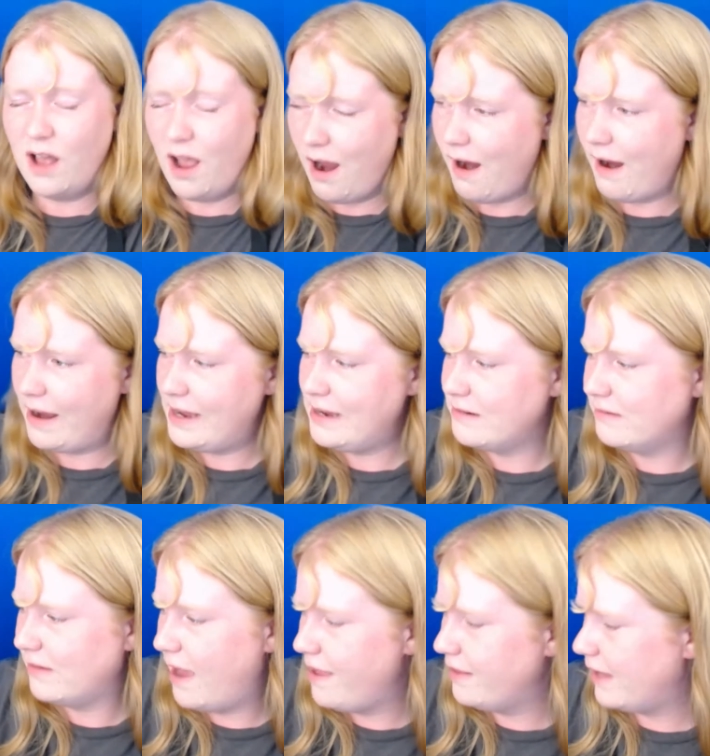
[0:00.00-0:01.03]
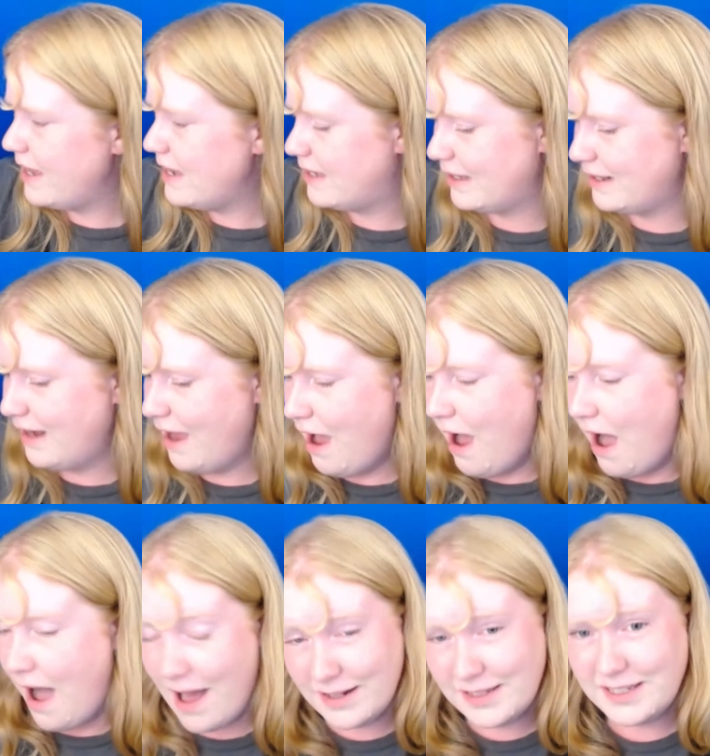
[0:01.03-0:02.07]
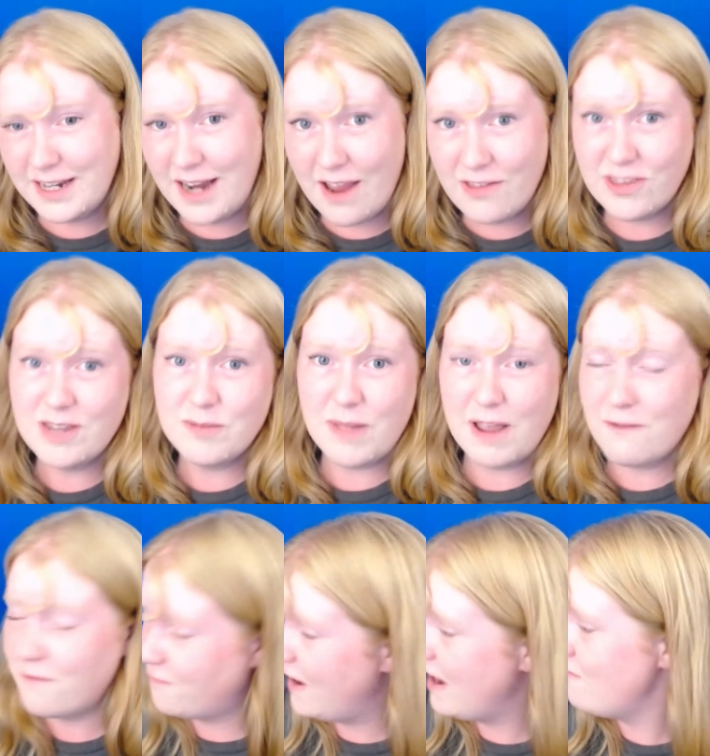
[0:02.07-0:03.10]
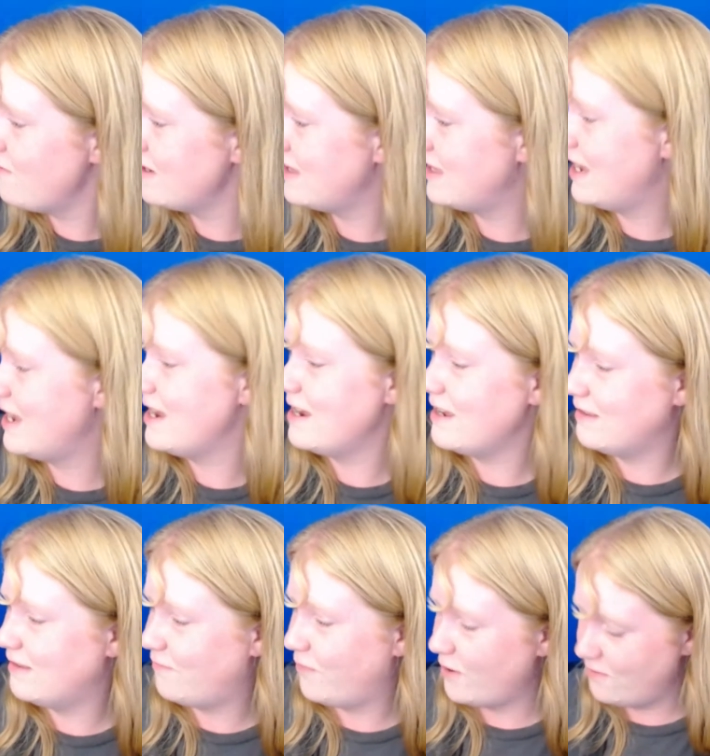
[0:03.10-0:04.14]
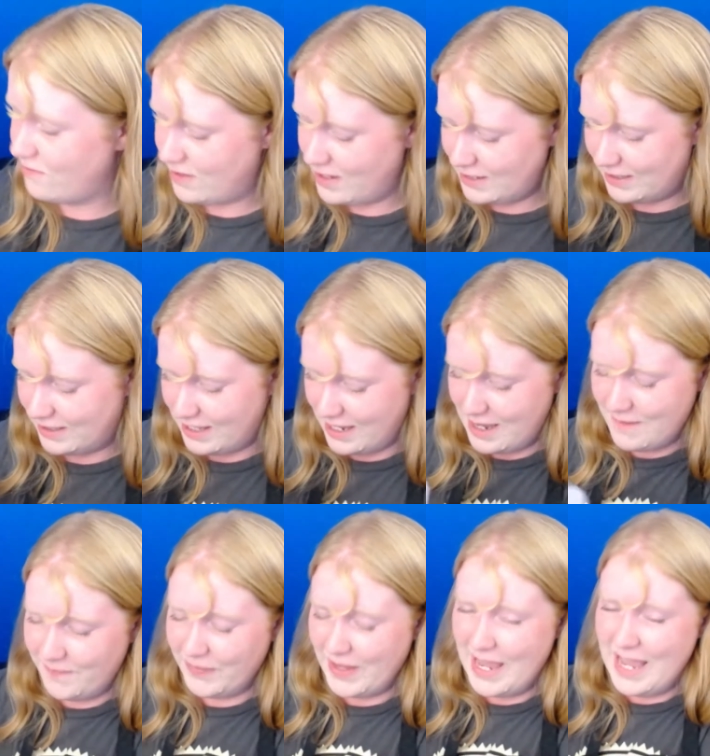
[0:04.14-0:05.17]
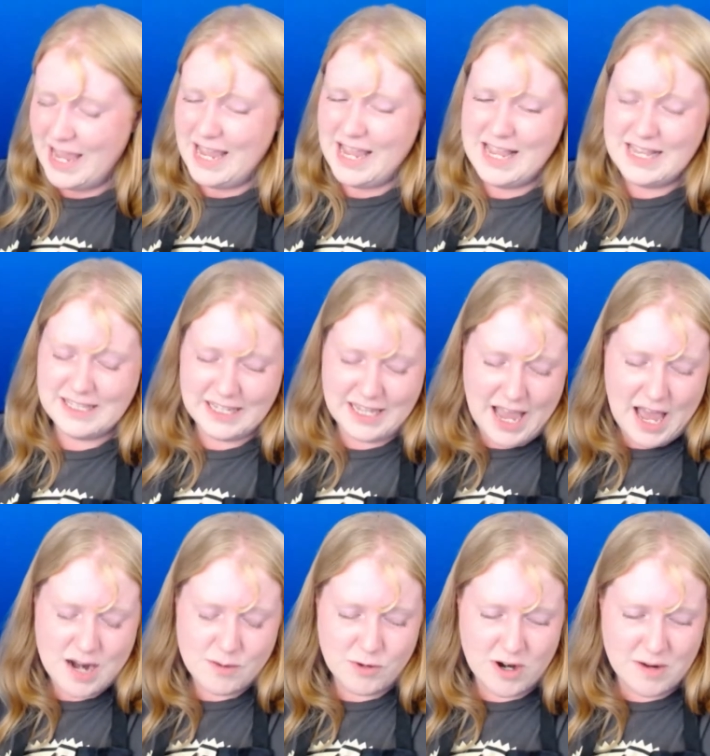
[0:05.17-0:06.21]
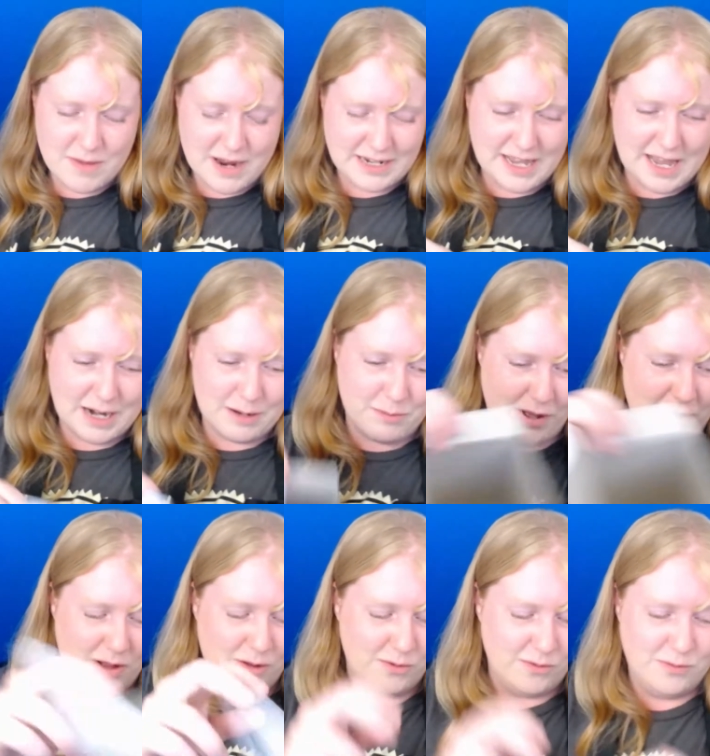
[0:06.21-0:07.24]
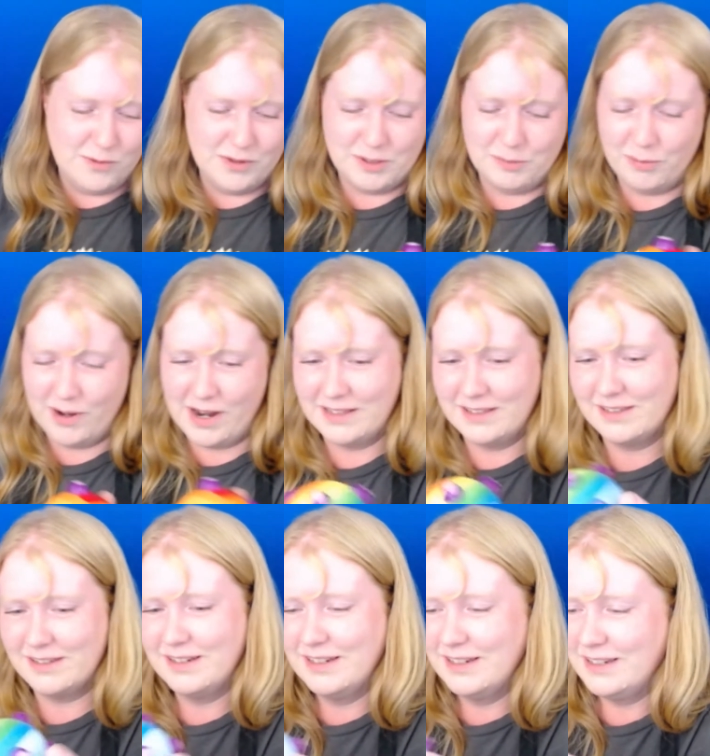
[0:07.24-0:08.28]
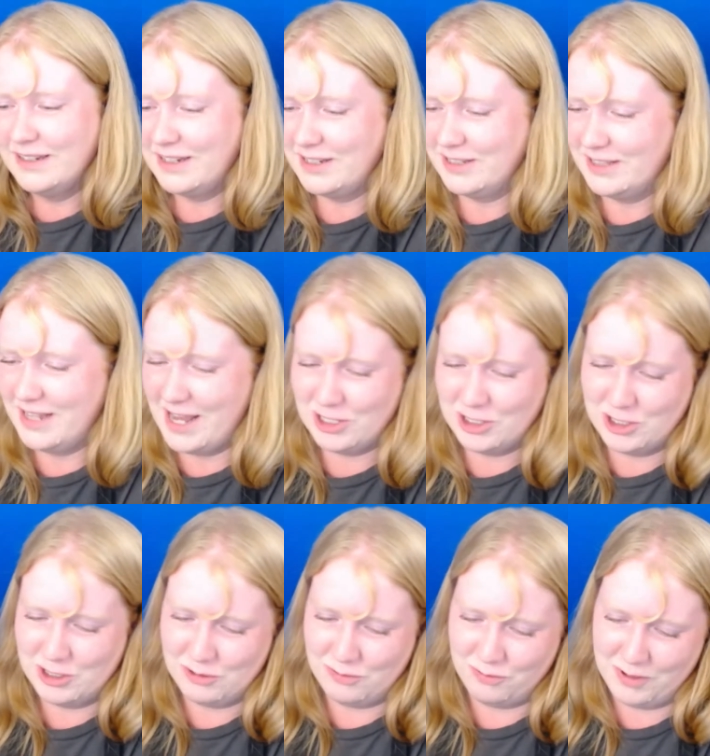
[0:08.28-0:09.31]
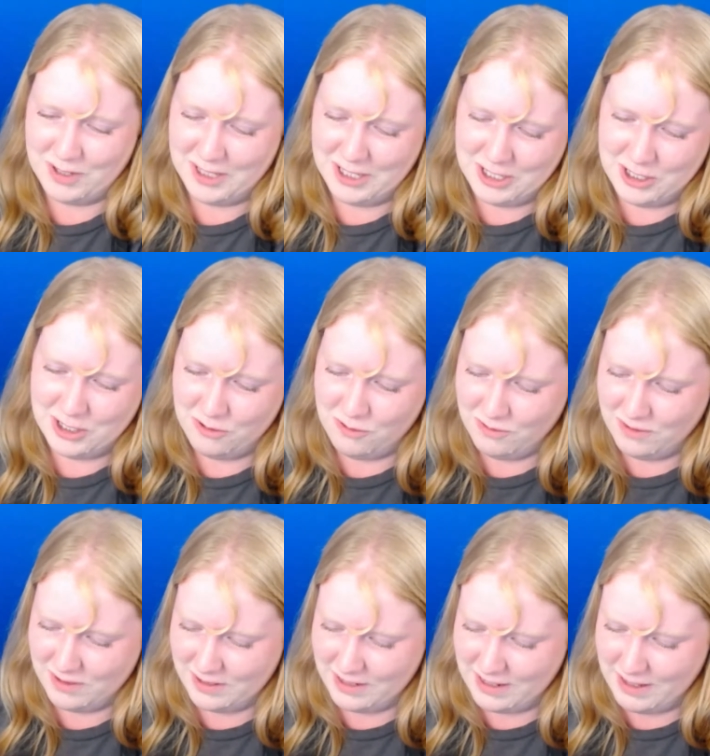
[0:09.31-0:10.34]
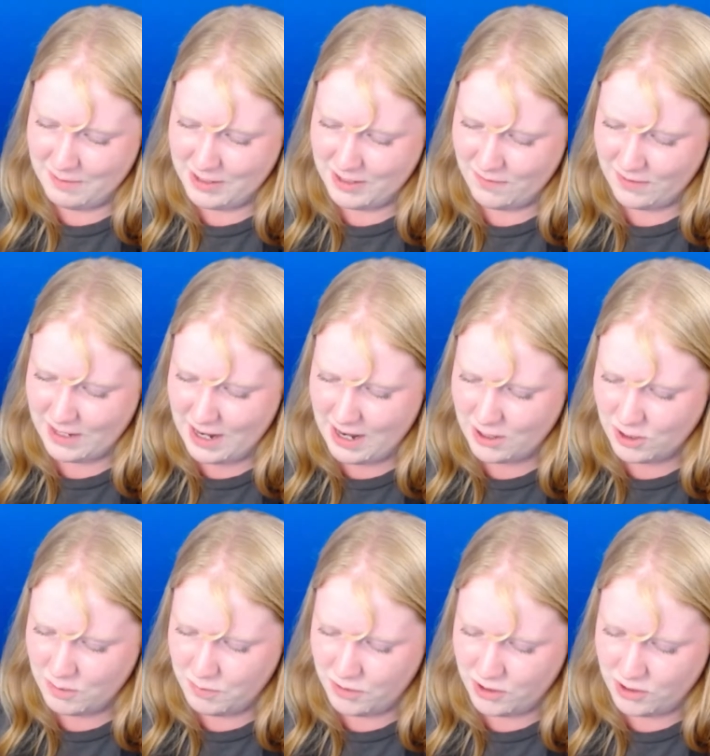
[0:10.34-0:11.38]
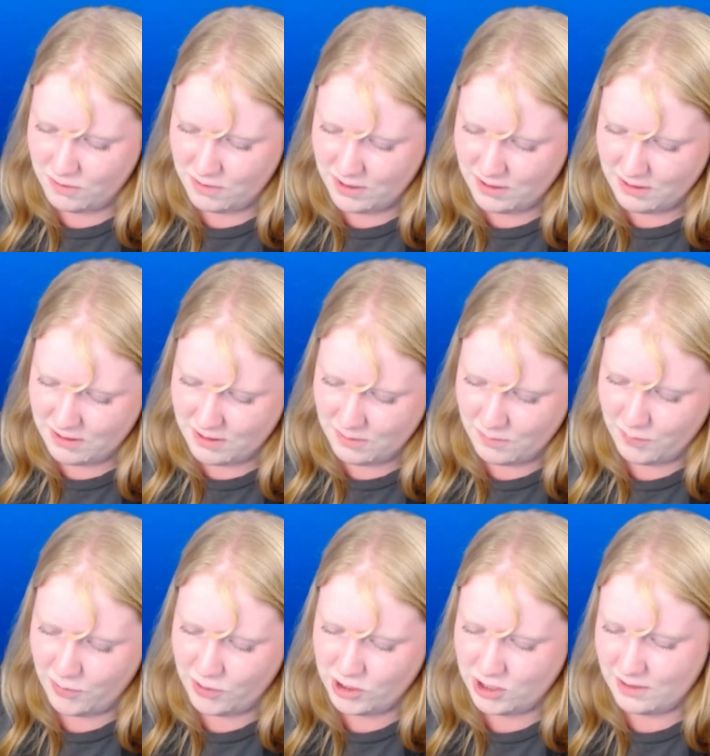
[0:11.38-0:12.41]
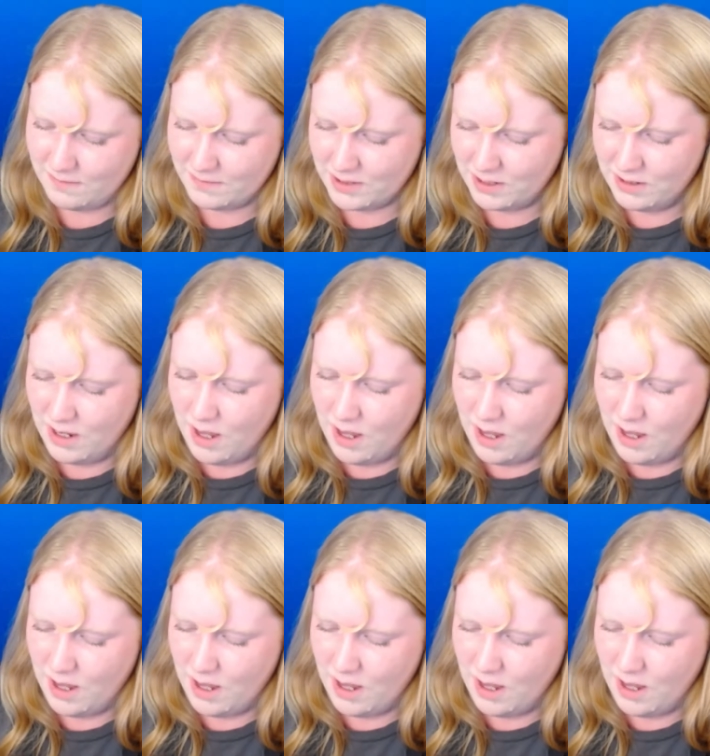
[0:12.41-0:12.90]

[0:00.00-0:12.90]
Alright, I like it. Honestly, I think my favorite thing for this theme is the Katamari magnetic ball with the prince. Because that's just really cute. And let me see, can I actually put you in there? Push it.